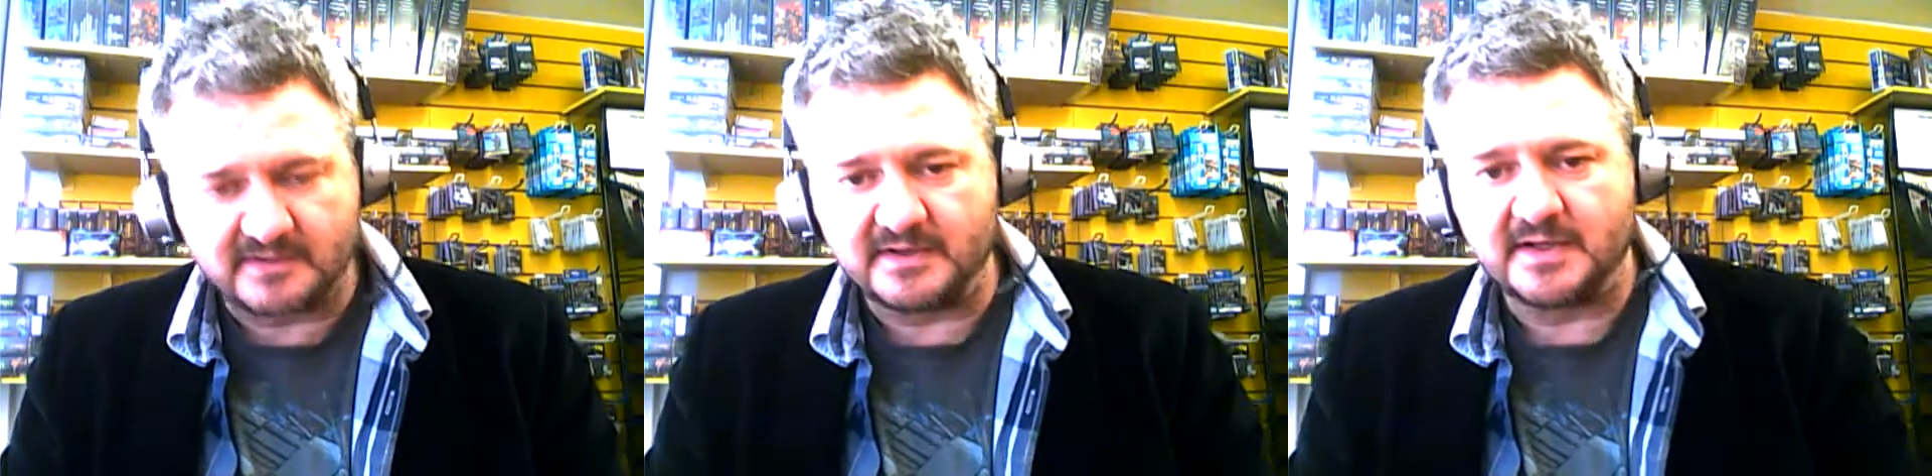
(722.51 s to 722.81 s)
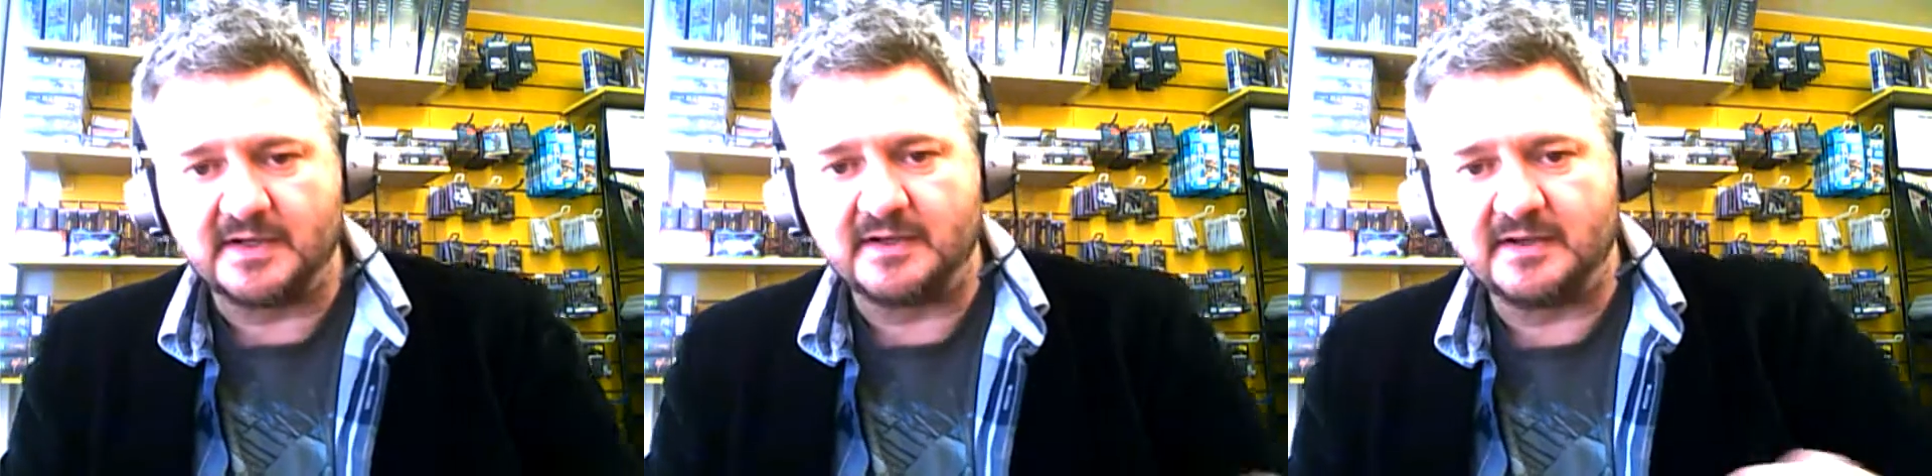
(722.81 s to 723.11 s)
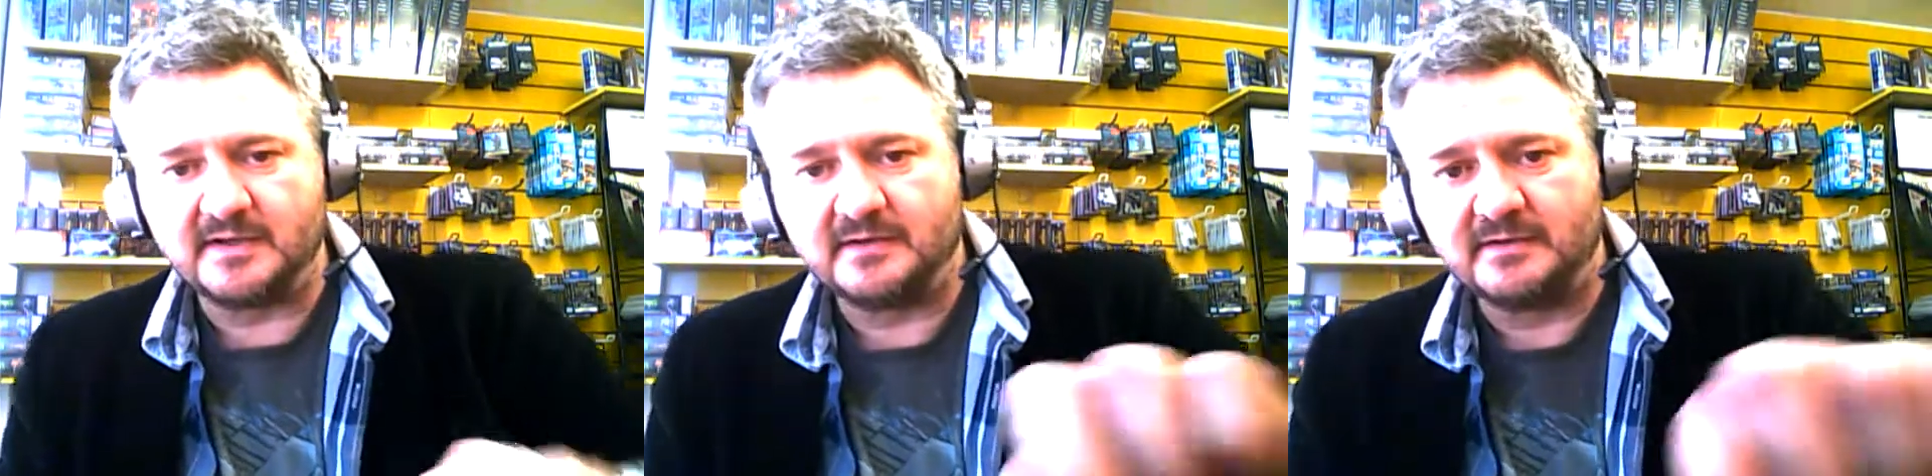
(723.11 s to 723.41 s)
Oh, yeah,
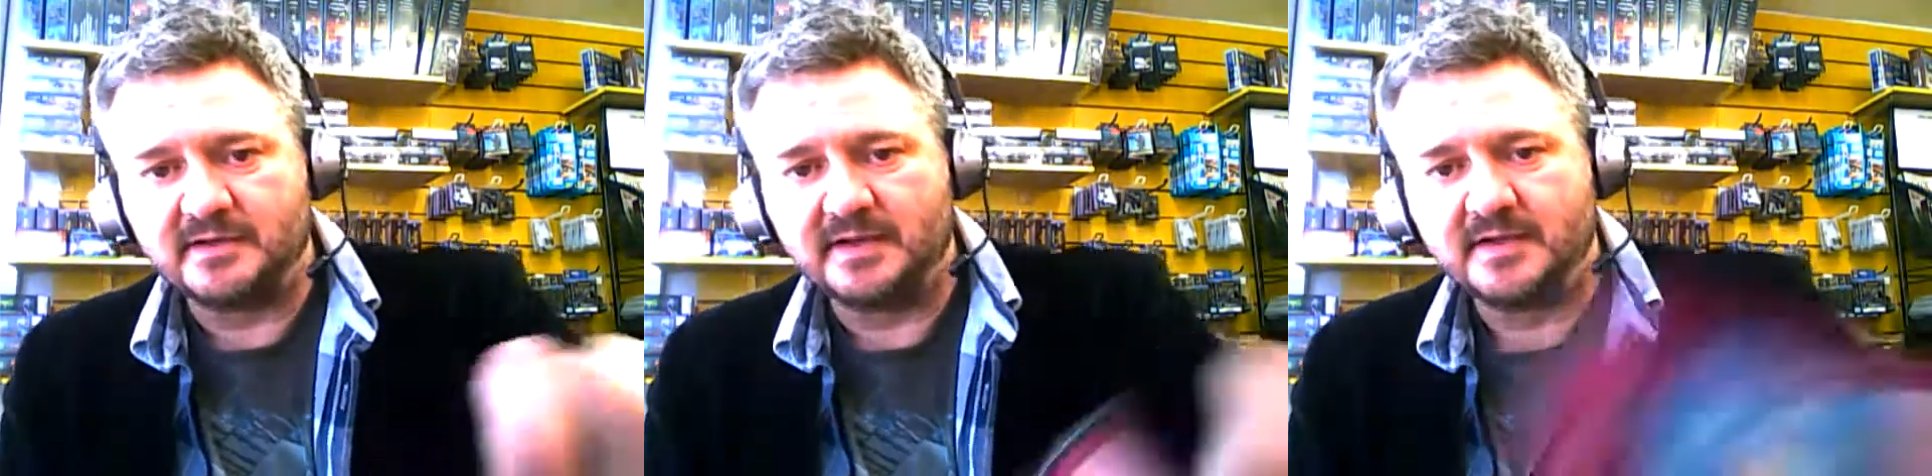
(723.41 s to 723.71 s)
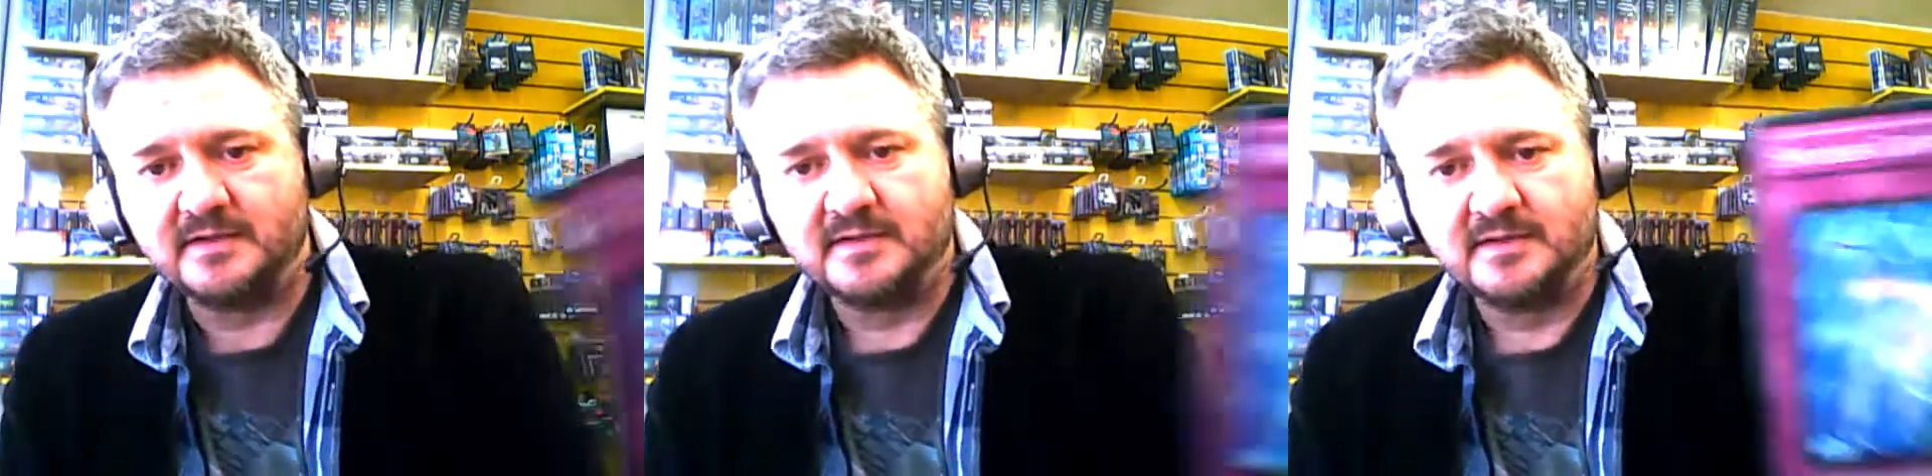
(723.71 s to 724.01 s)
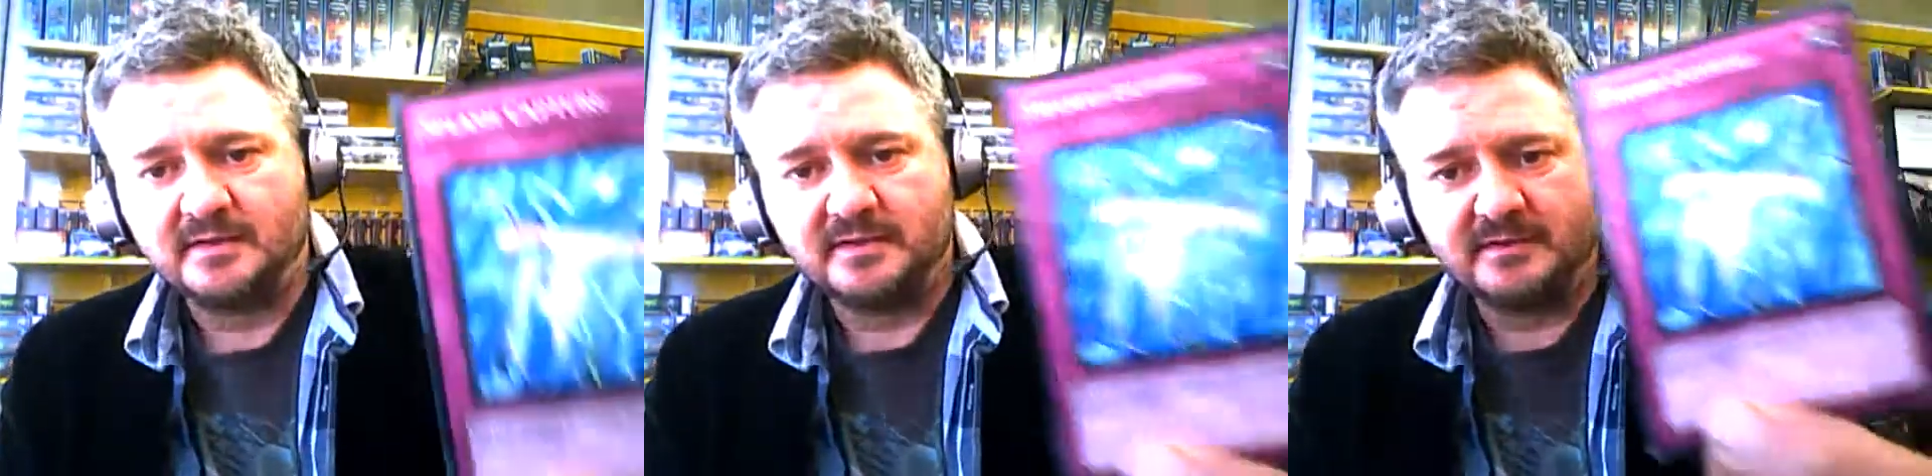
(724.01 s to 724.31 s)
okay.
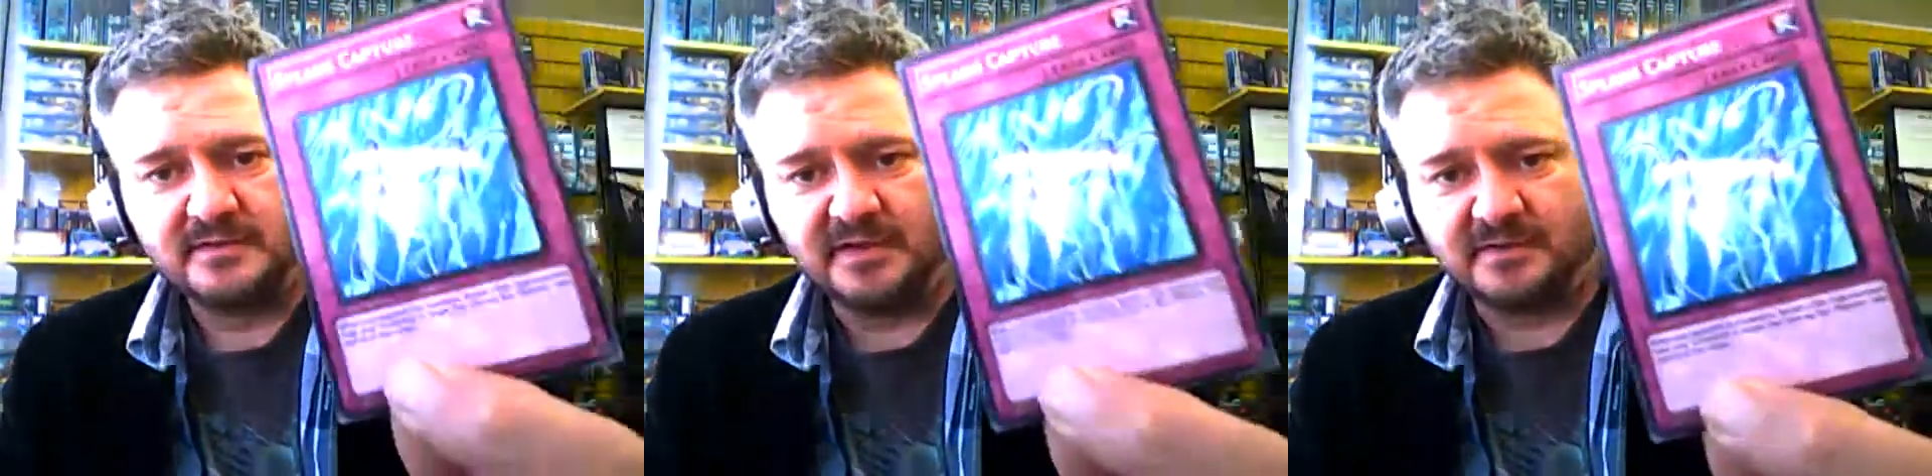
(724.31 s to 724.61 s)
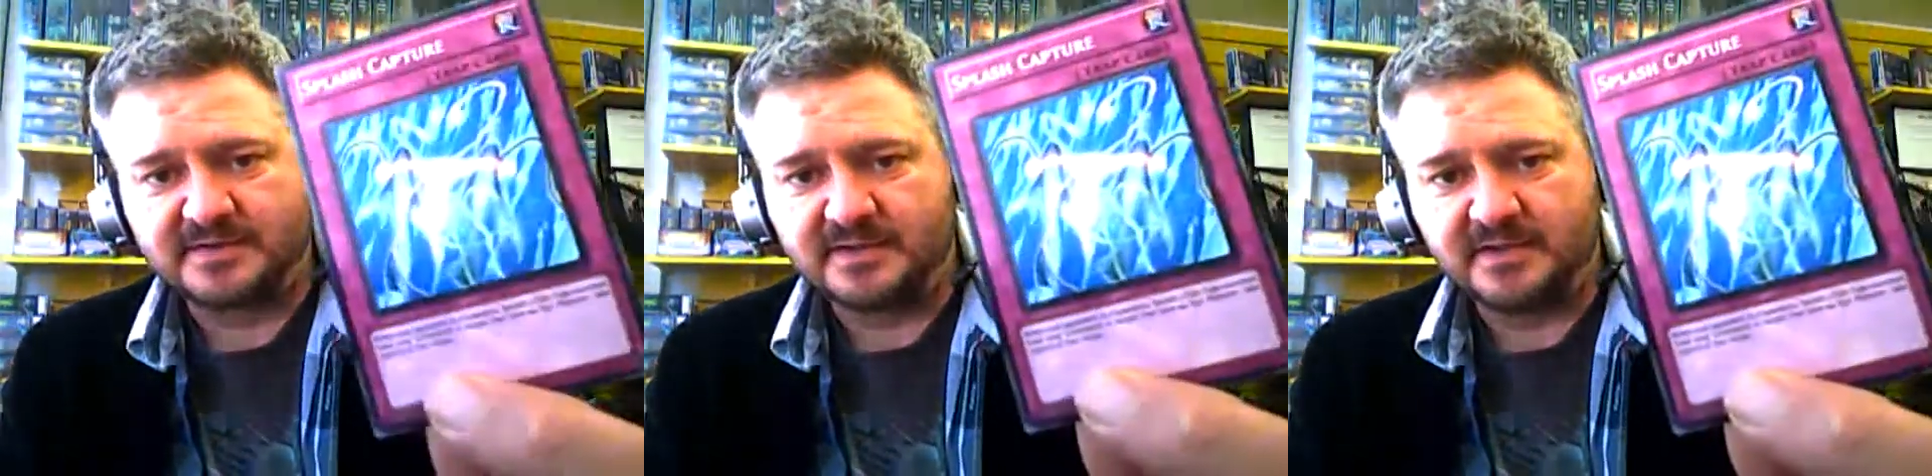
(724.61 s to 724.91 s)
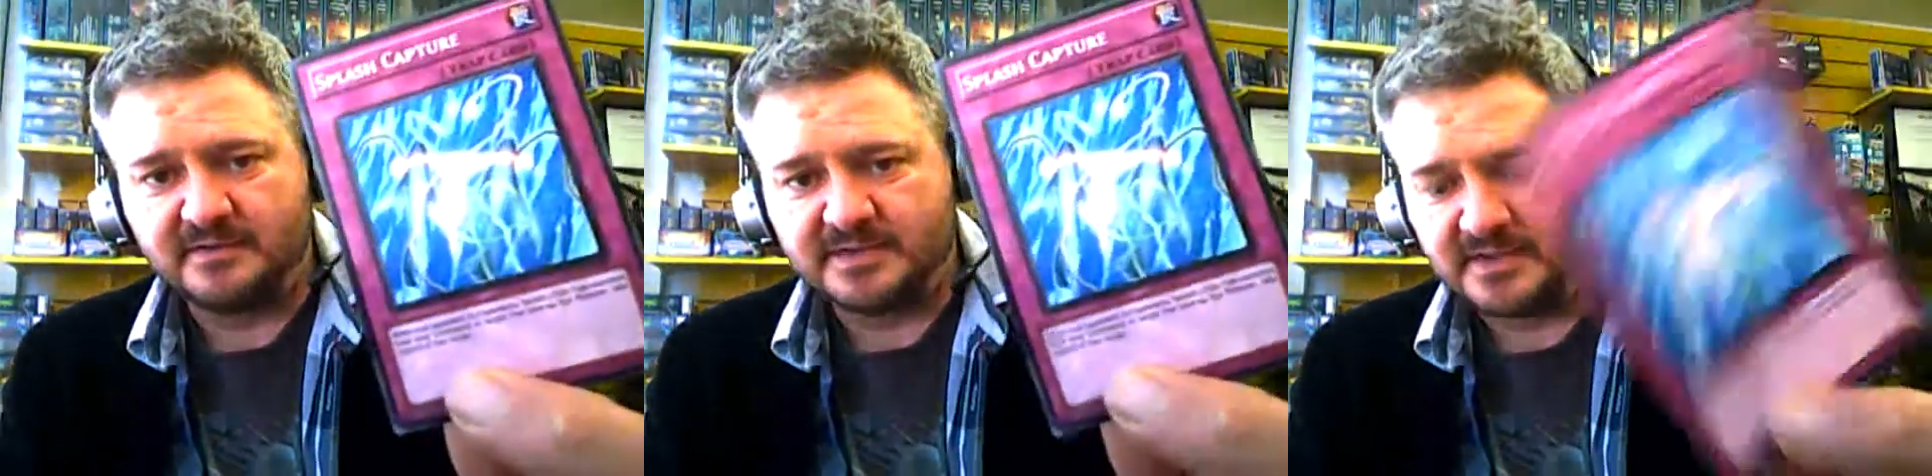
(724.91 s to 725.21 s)
No one's
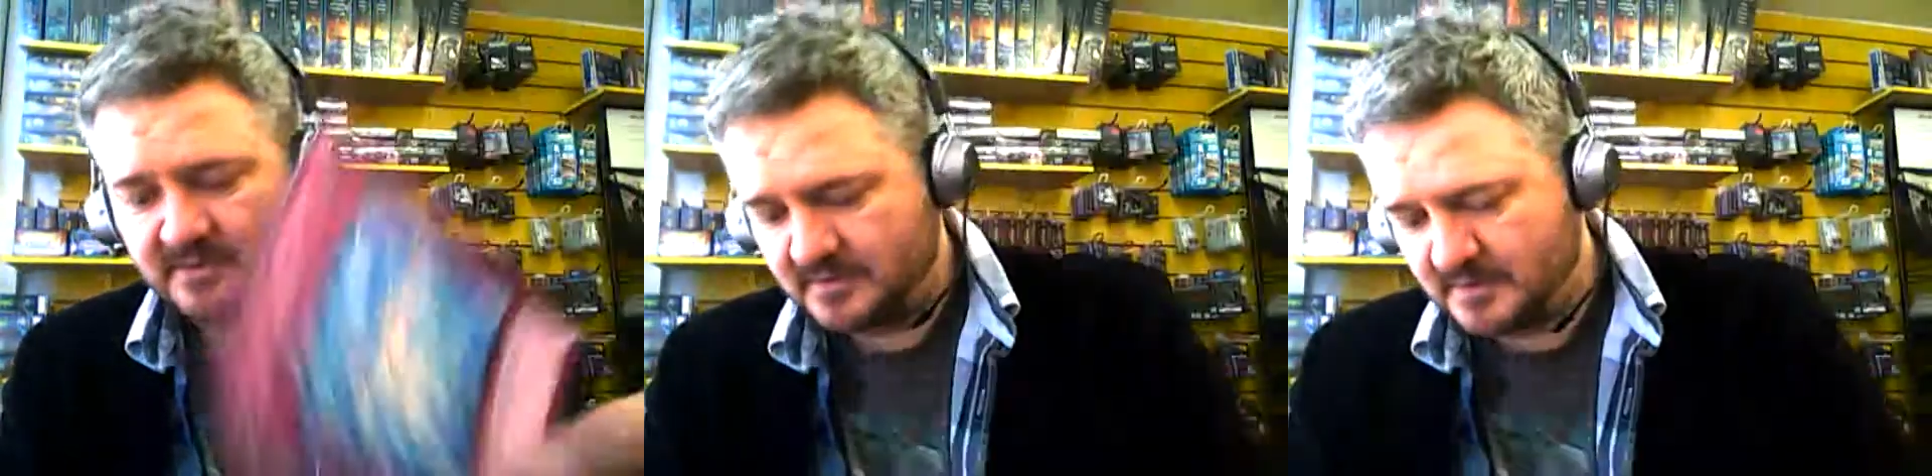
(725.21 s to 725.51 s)
going to use it.